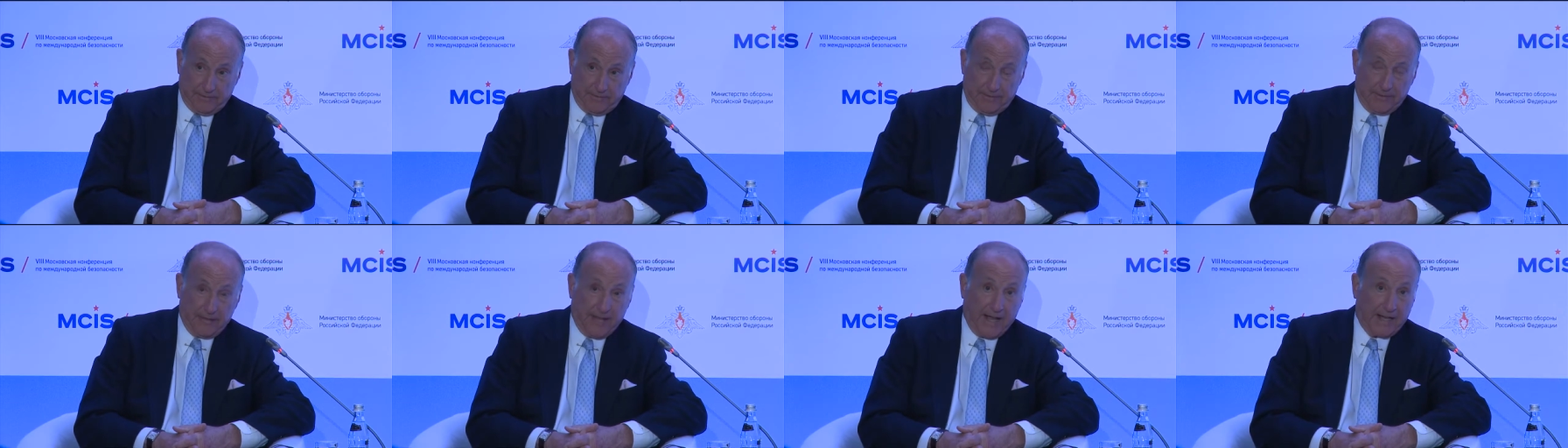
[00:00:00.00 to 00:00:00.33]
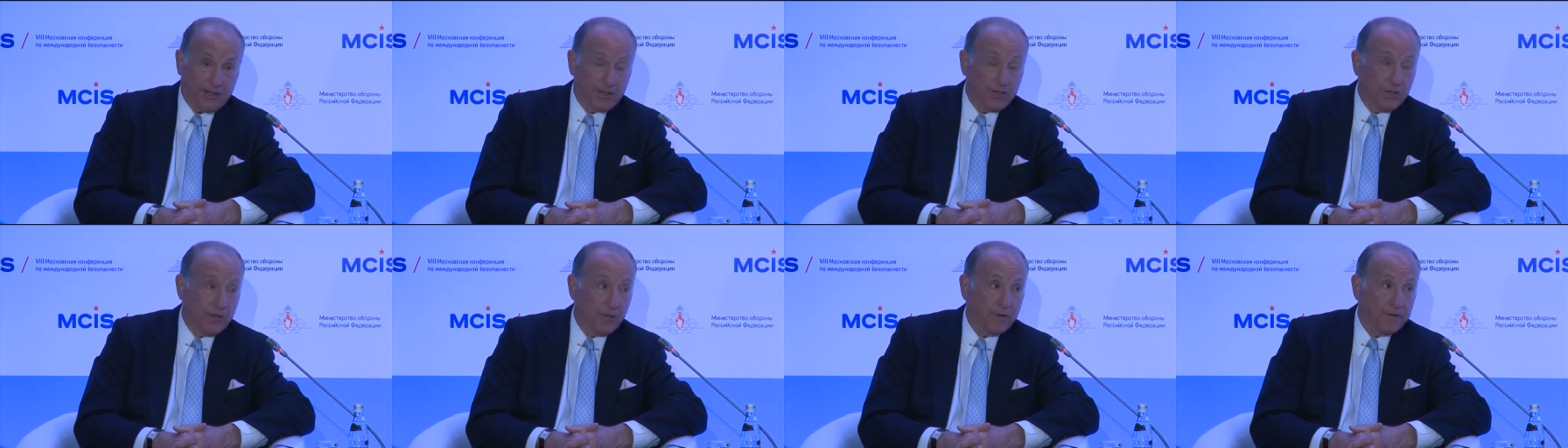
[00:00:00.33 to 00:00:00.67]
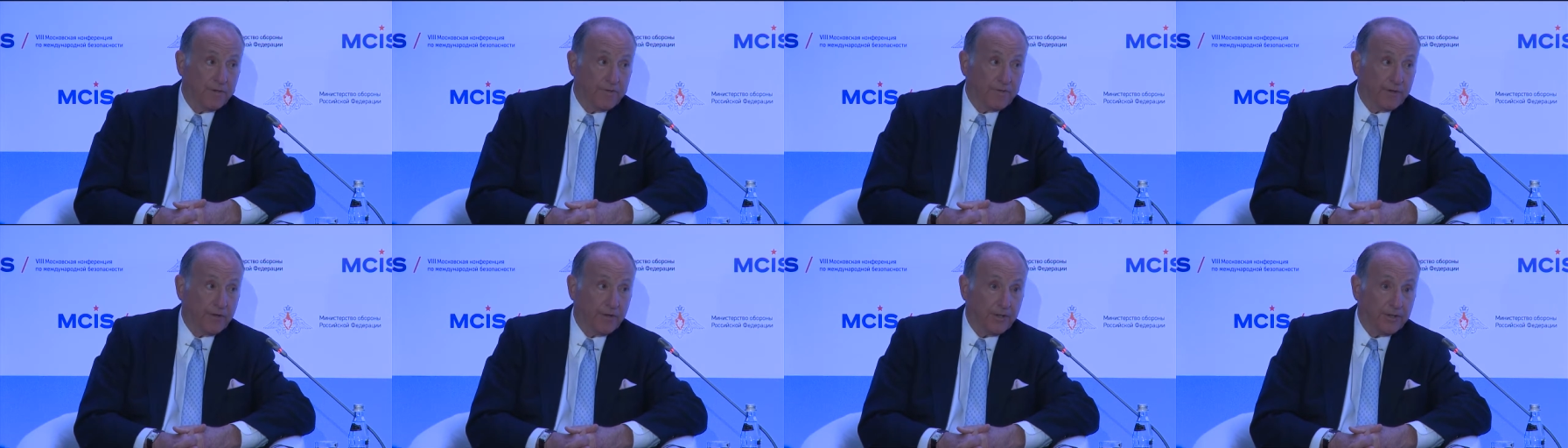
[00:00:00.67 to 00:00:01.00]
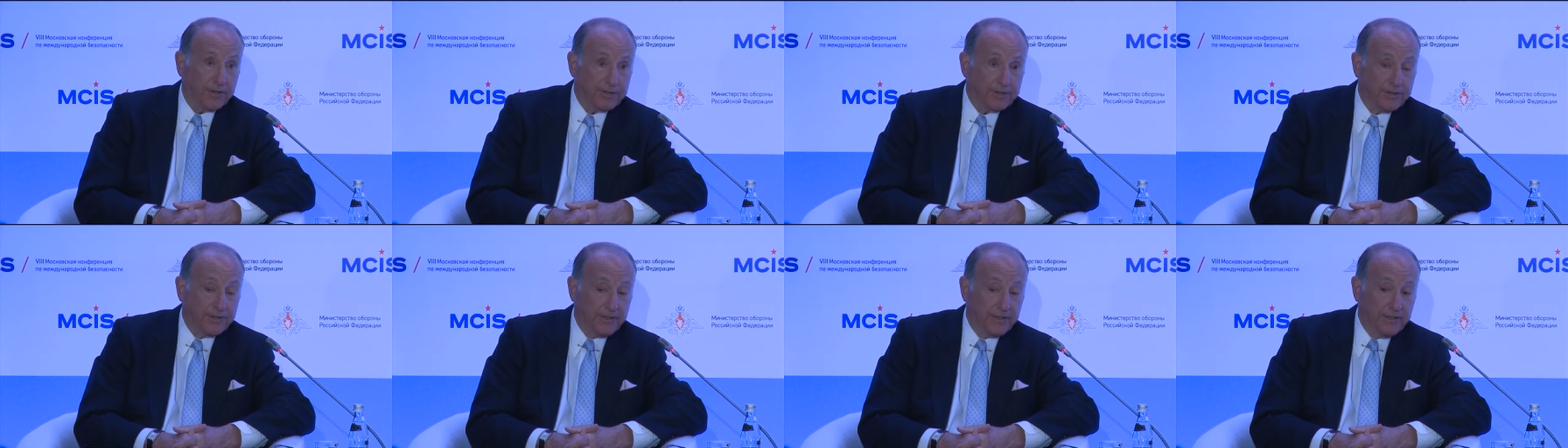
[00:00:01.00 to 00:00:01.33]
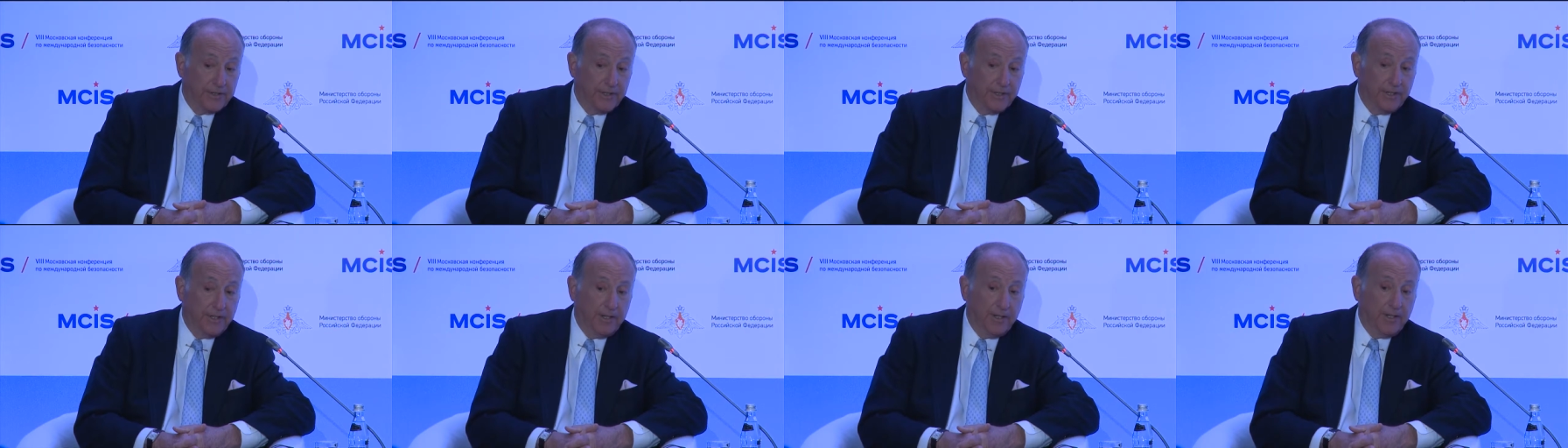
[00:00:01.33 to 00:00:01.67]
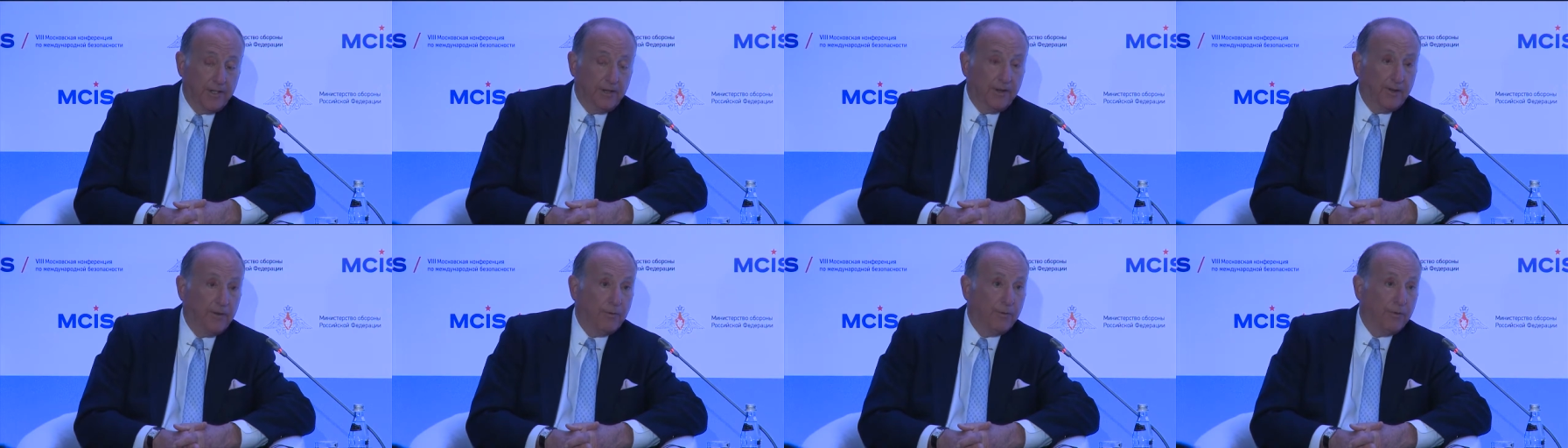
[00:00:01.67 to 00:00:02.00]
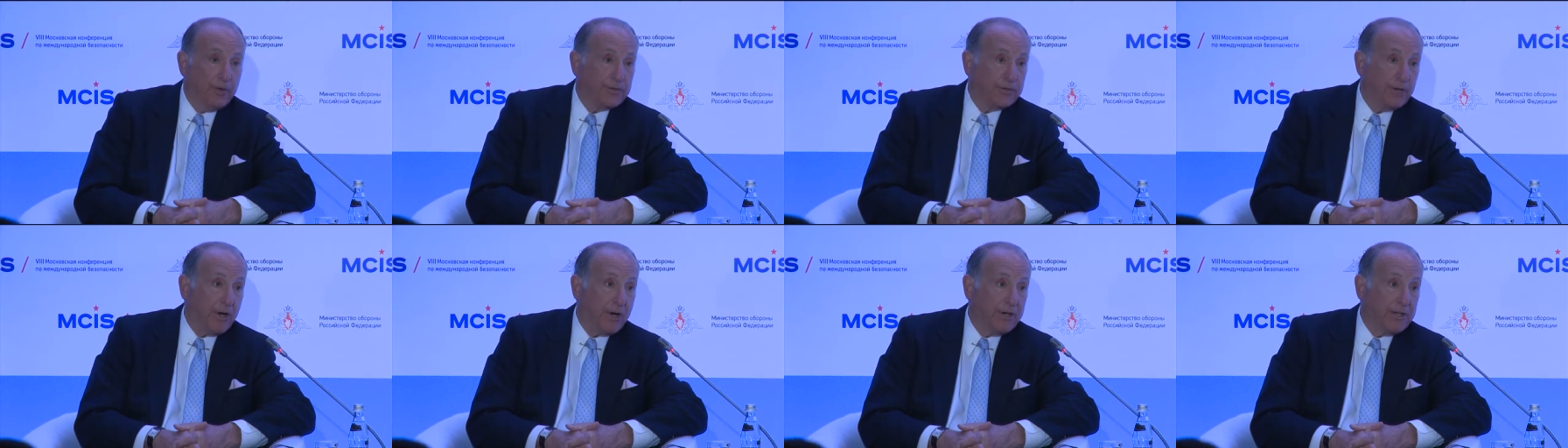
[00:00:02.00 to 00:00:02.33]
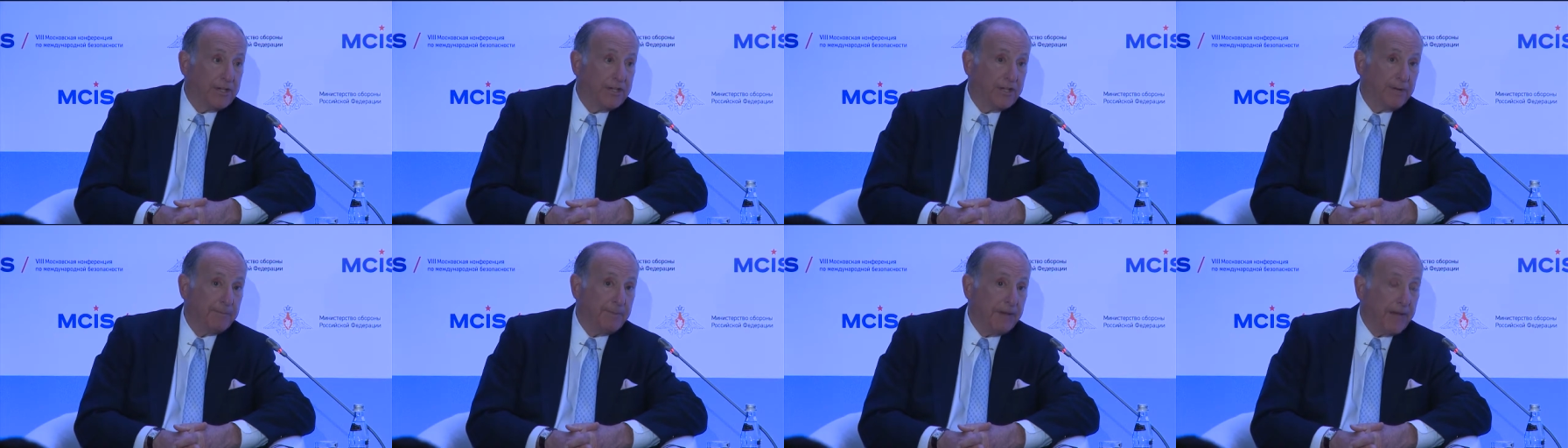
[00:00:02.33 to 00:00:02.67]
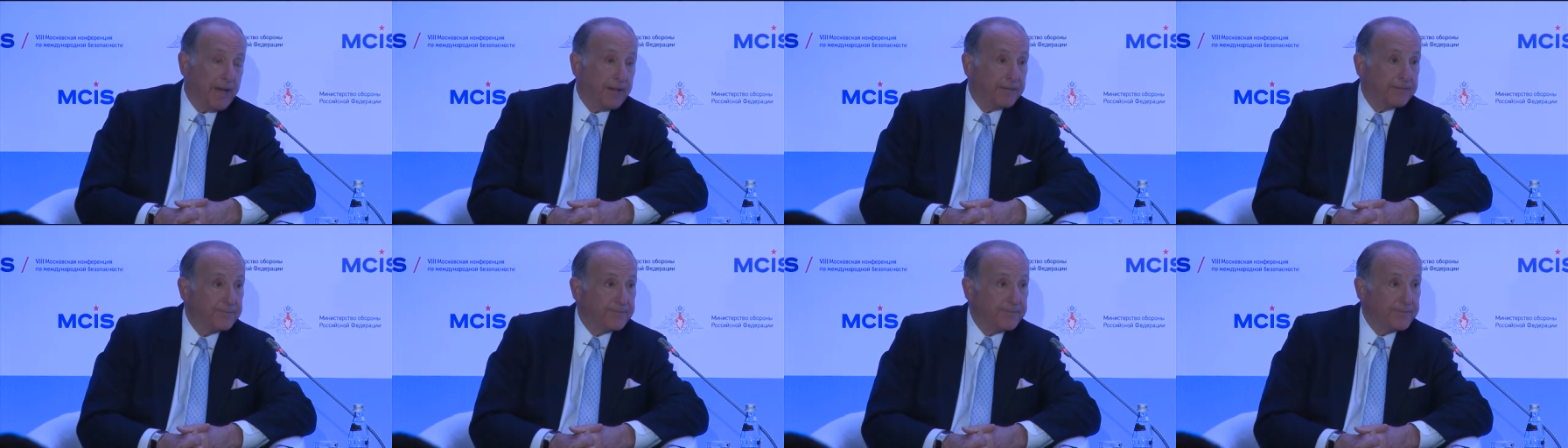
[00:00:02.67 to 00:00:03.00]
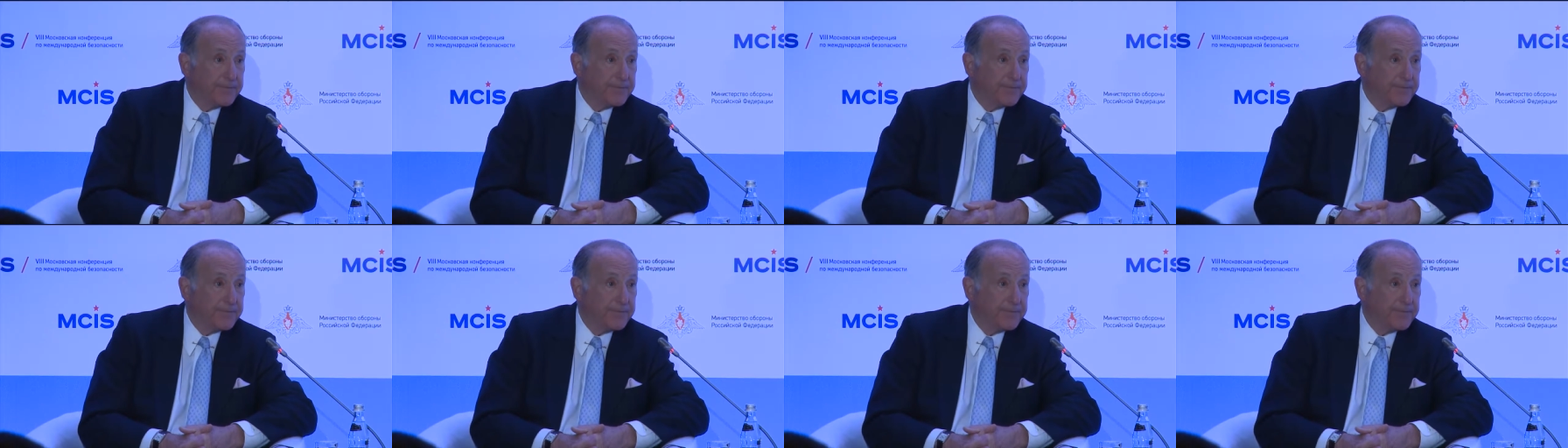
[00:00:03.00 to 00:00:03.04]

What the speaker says: not go first. We're talking about